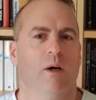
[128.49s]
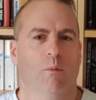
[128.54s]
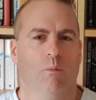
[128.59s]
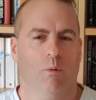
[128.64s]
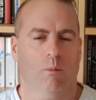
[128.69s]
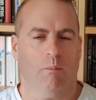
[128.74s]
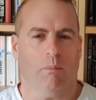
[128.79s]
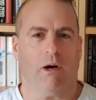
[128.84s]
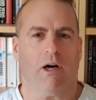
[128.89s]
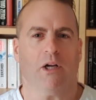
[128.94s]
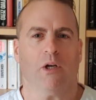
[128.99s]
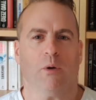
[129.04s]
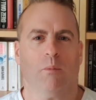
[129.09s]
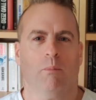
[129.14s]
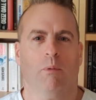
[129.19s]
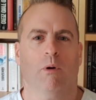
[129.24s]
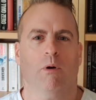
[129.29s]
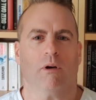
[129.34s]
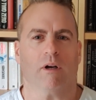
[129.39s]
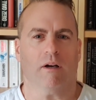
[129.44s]
will buy your
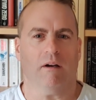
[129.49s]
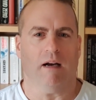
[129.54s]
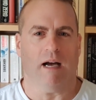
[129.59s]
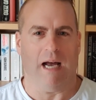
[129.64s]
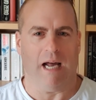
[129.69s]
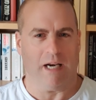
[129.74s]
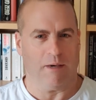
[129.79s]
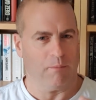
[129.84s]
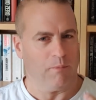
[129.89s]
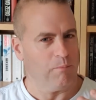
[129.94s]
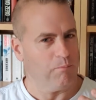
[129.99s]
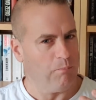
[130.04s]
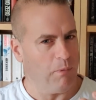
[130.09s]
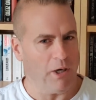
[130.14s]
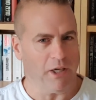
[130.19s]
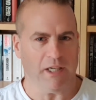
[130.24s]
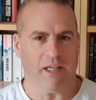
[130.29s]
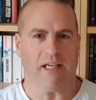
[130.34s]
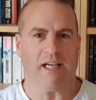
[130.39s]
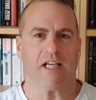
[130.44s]
book and
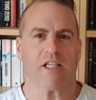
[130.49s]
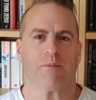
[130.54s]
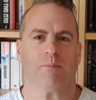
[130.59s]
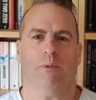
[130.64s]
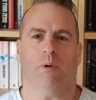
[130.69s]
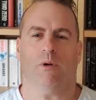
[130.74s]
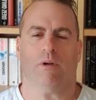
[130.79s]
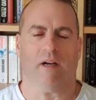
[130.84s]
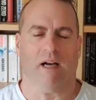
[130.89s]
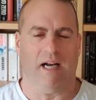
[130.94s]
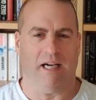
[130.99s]
buy your next book